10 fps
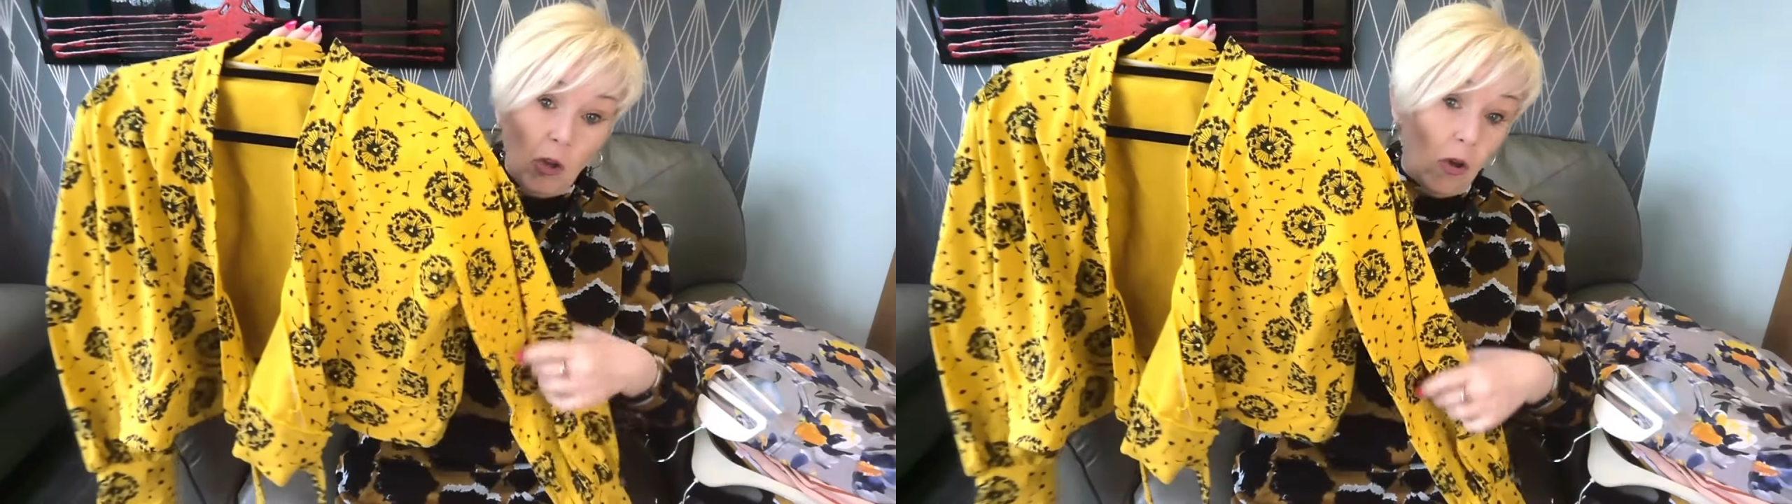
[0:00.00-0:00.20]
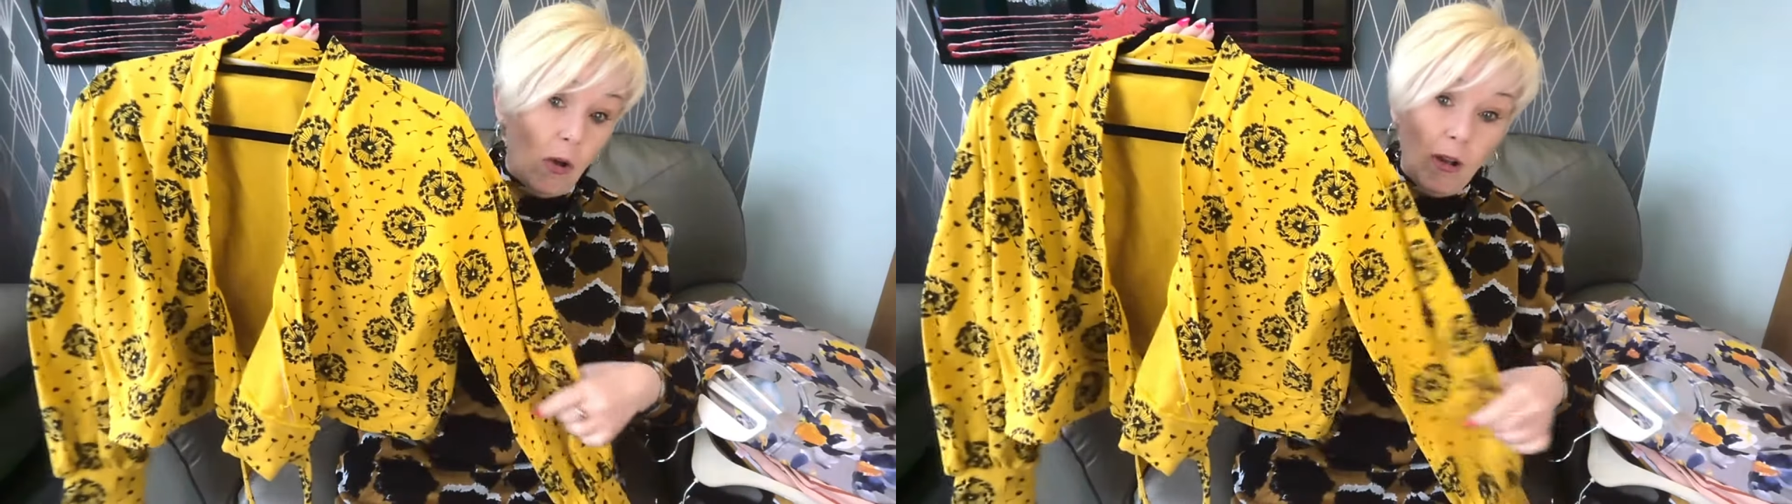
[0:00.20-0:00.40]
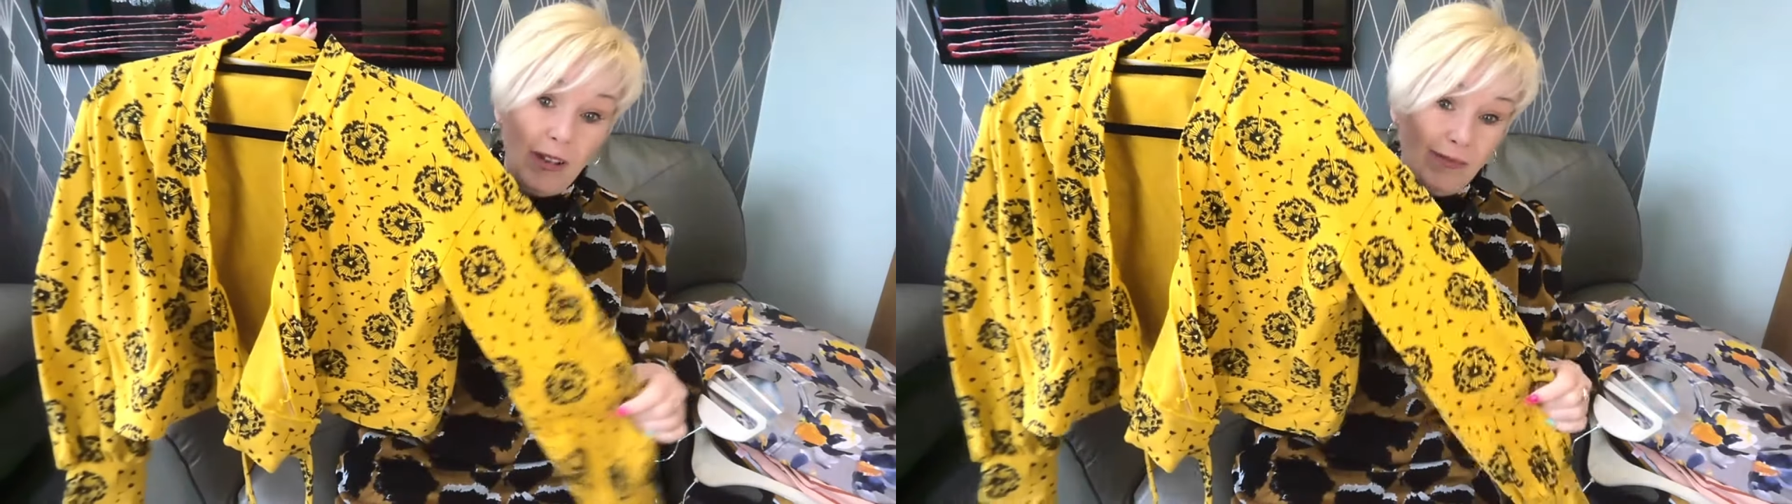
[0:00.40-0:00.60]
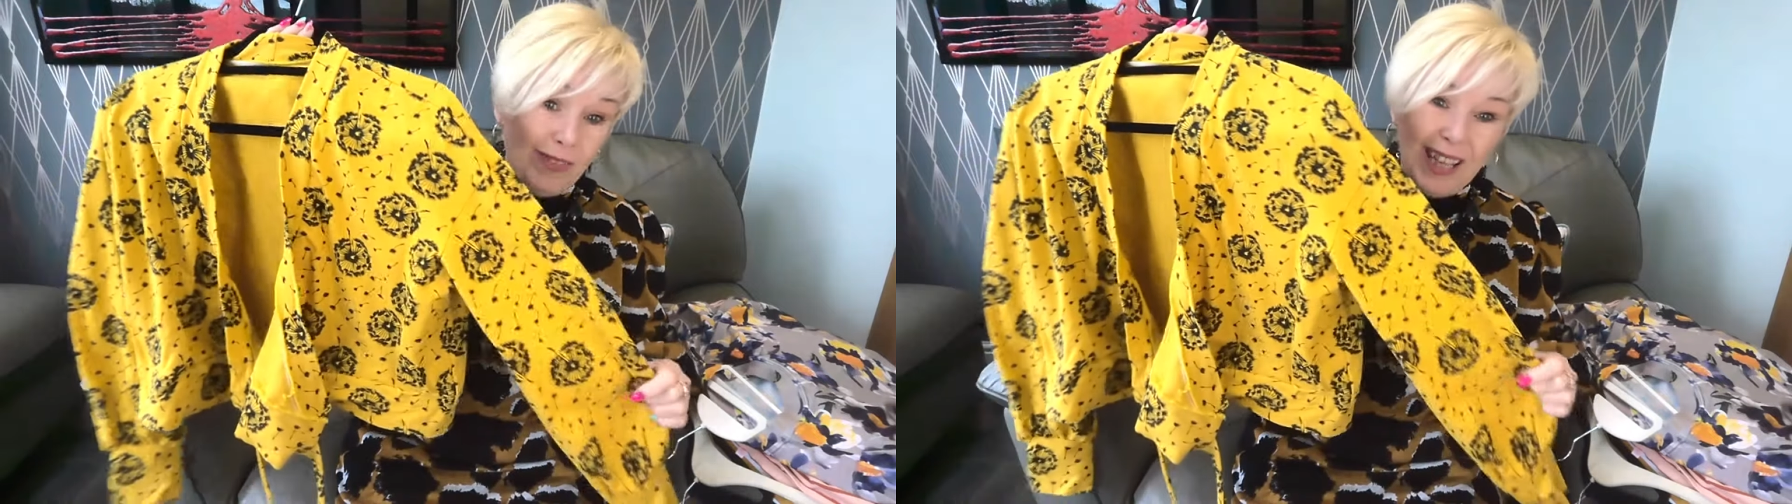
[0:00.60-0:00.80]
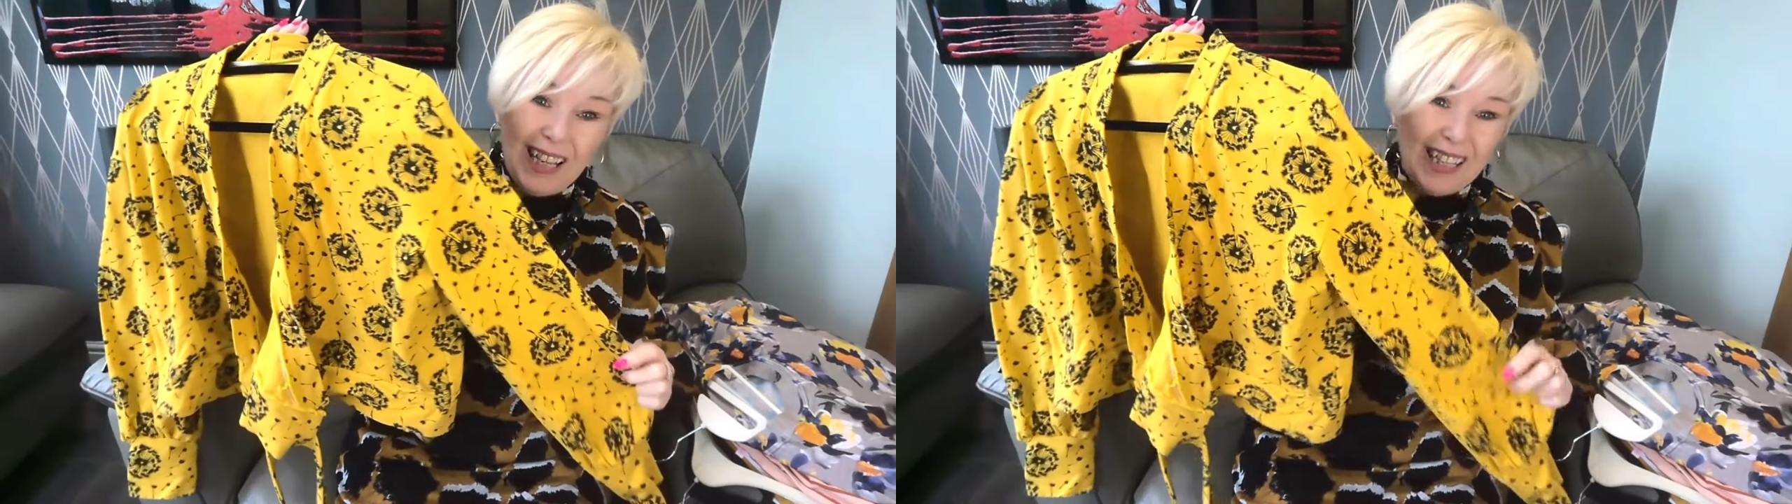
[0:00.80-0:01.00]
or
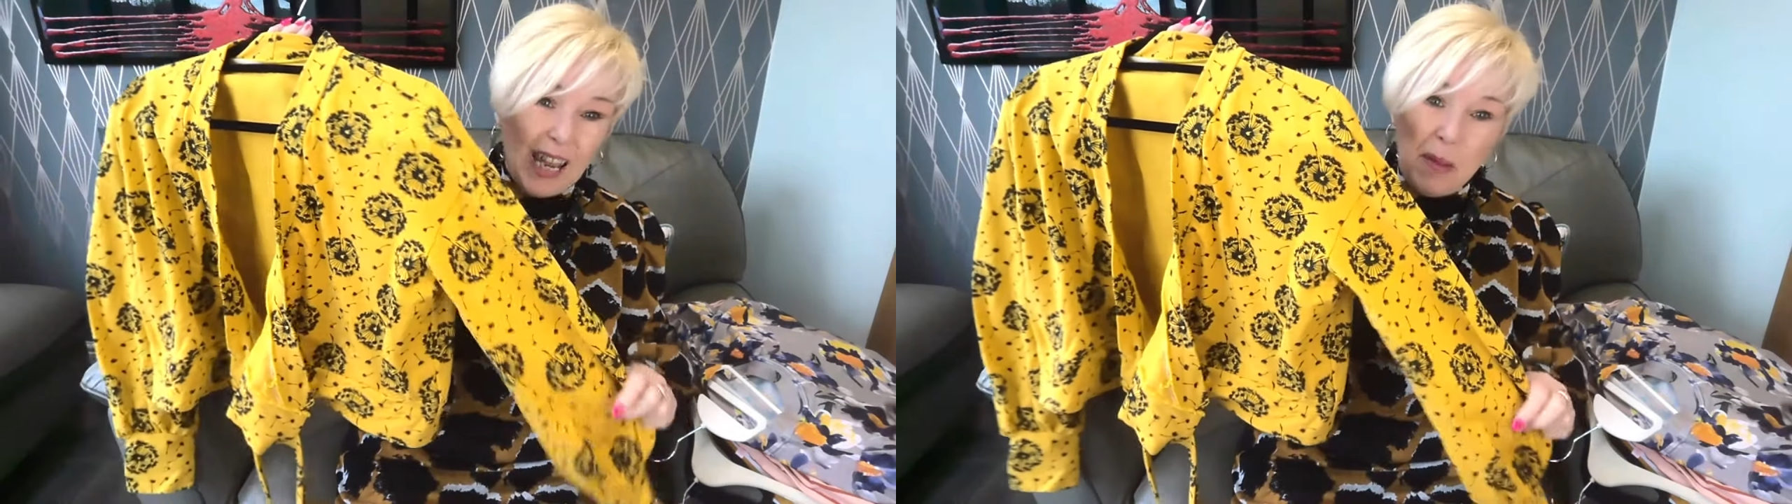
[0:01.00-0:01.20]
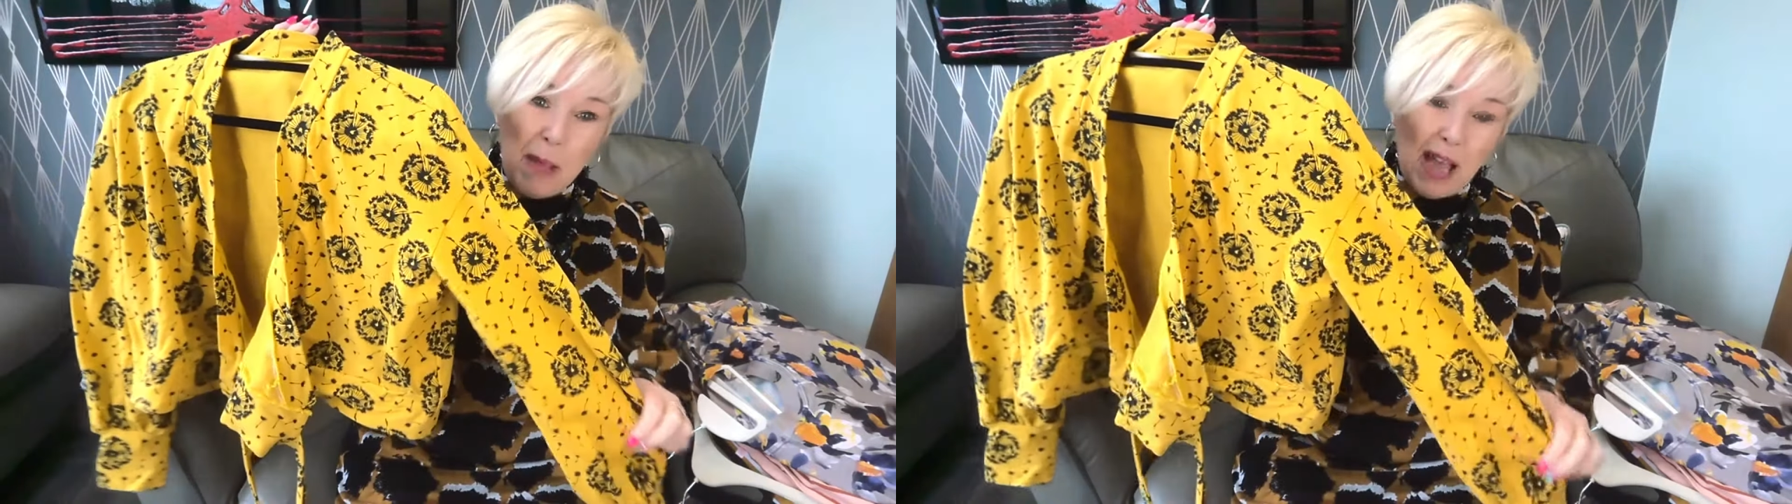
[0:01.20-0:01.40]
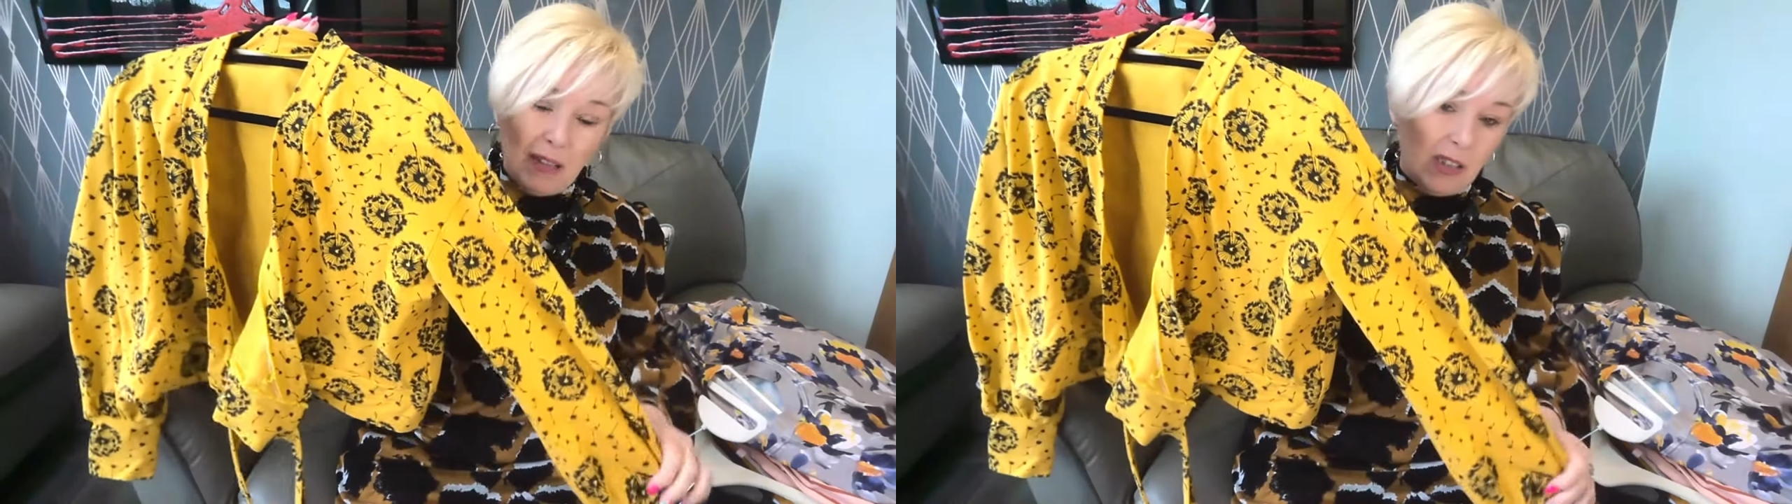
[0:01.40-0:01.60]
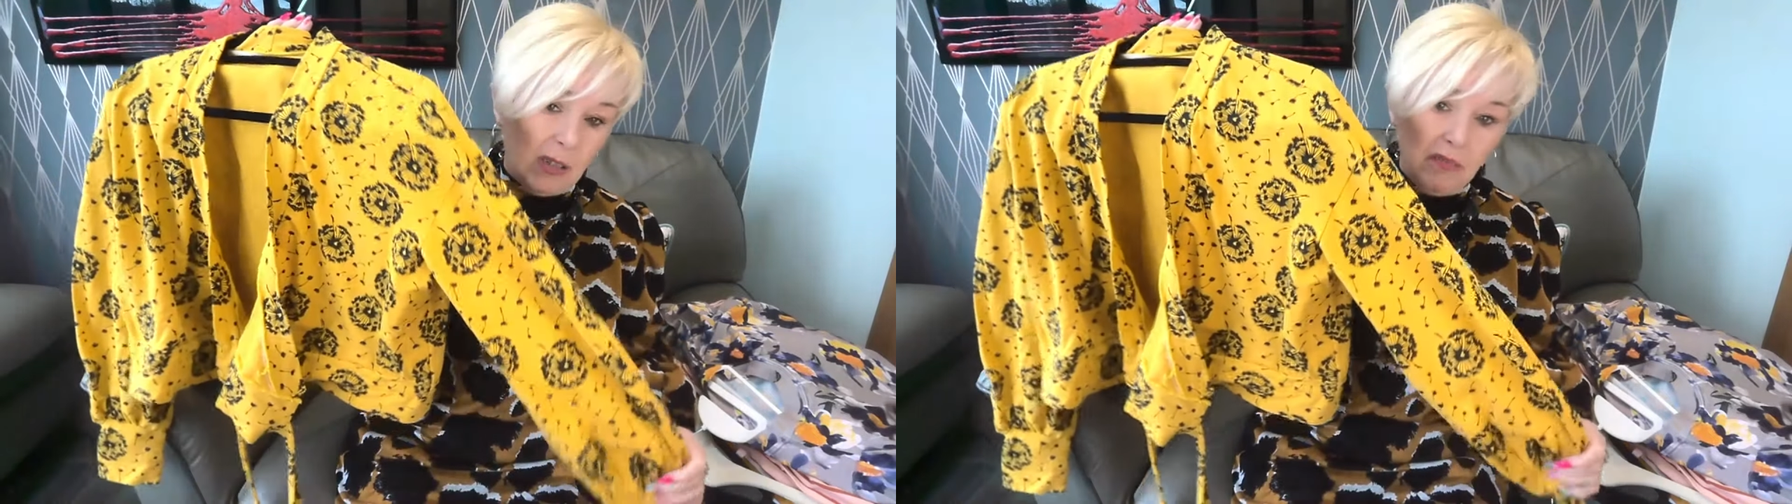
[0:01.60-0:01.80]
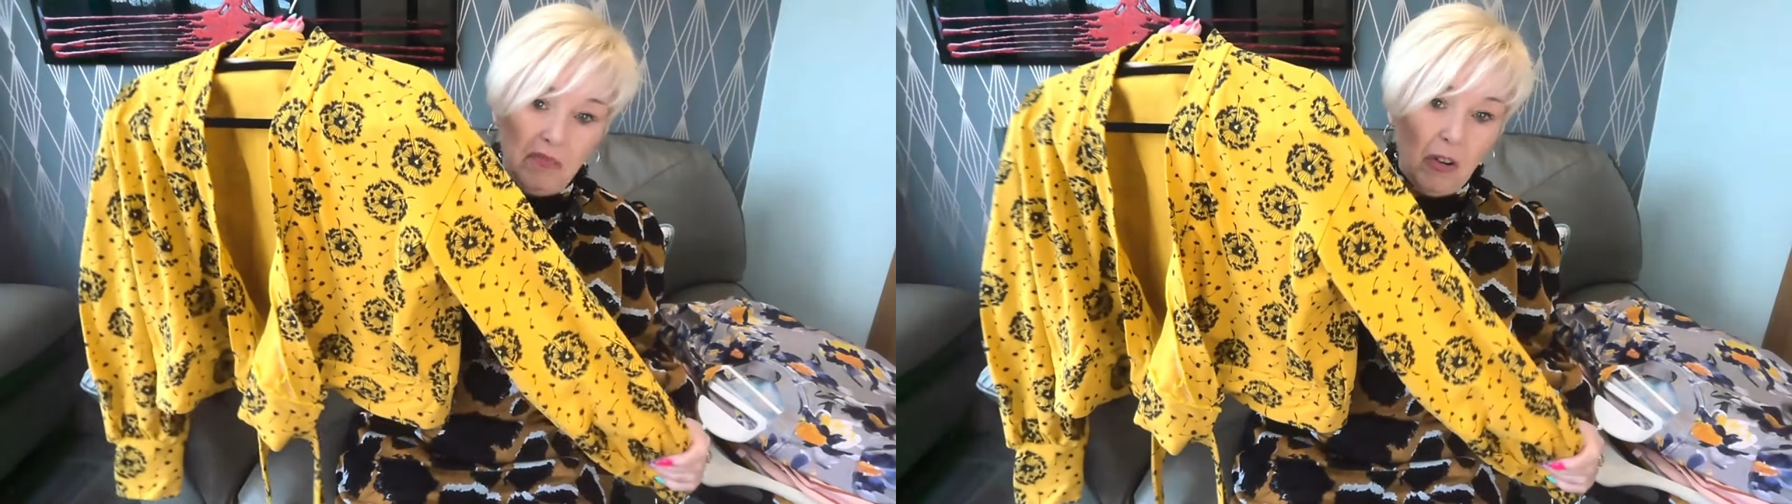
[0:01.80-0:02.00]
a day
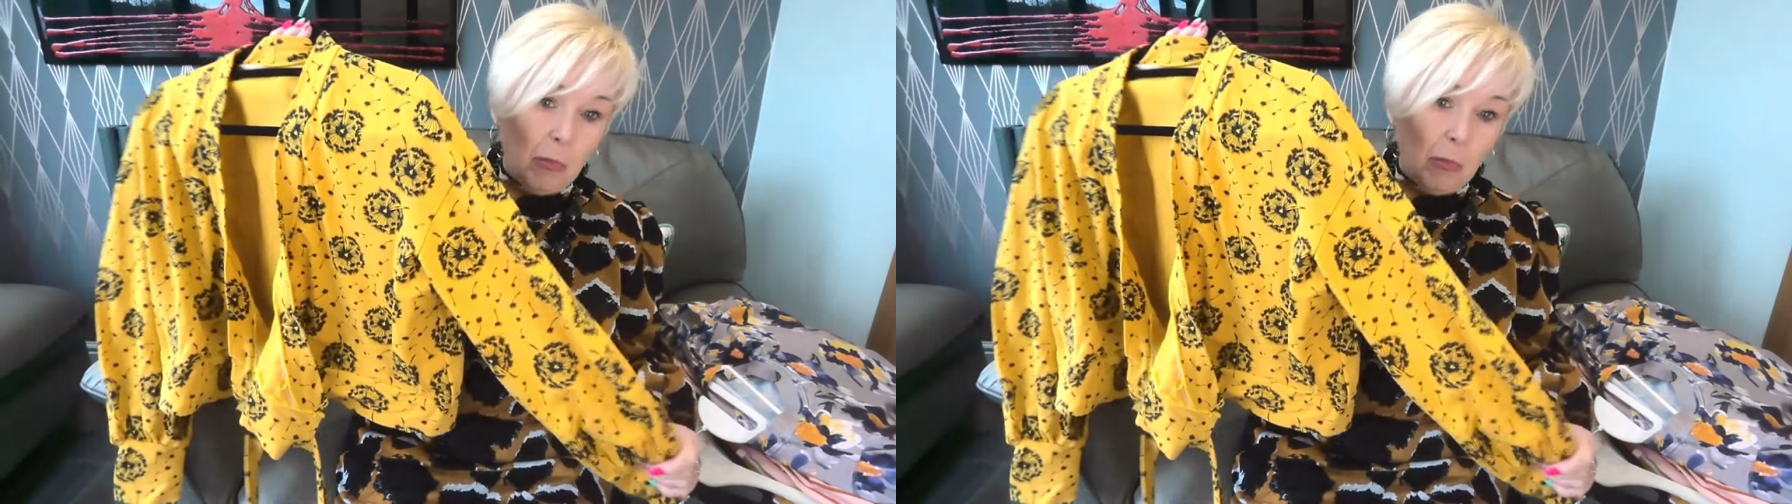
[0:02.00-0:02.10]
max